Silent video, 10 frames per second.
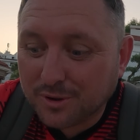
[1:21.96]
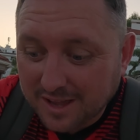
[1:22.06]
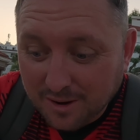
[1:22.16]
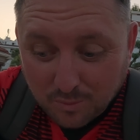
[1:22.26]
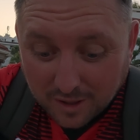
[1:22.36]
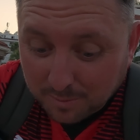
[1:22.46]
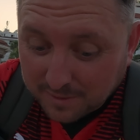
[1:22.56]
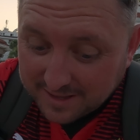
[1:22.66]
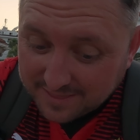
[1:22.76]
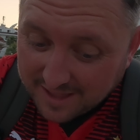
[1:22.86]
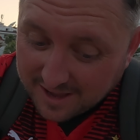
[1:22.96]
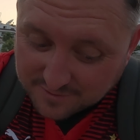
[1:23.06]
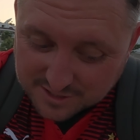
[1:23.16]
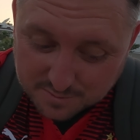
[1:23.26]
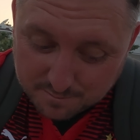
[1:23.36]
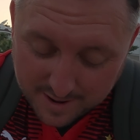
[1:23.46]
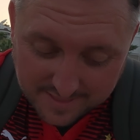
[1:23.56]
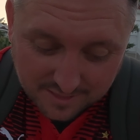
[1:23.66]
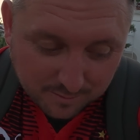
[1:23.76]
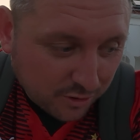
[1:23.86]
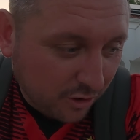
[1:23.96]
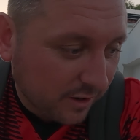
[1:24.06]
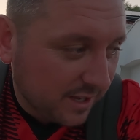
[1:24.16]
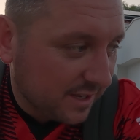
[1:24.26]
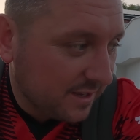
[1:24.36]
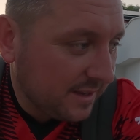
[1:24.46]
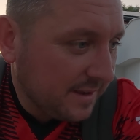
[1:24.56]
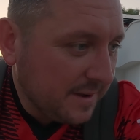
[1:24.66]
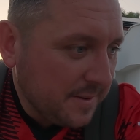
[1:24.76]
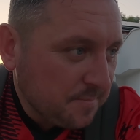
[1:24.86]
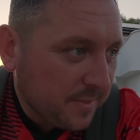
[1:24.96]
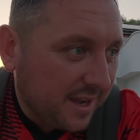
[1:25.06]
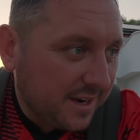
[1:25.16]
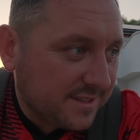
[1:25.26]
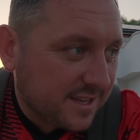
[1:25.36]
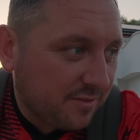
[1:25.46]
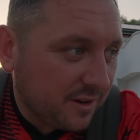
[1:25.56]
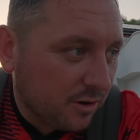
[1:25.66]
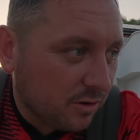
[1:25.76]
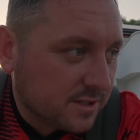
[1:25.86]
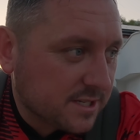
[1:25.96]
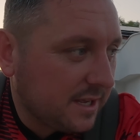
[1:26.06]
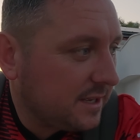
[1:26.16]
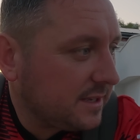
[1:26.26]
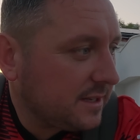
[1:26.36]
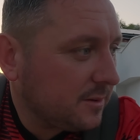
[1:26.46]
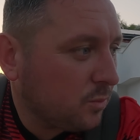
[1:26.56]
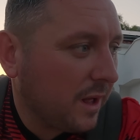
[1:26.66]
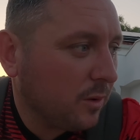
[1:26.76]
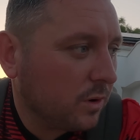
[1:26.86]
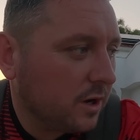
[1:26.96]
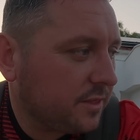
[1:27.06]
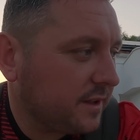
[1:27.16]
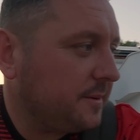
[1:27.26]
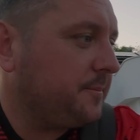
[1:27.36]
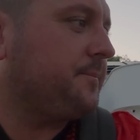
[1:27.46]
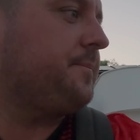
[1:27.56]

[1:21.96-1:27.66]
but yeah, well played there. I've spent the money on here and it definitely looks well worth it.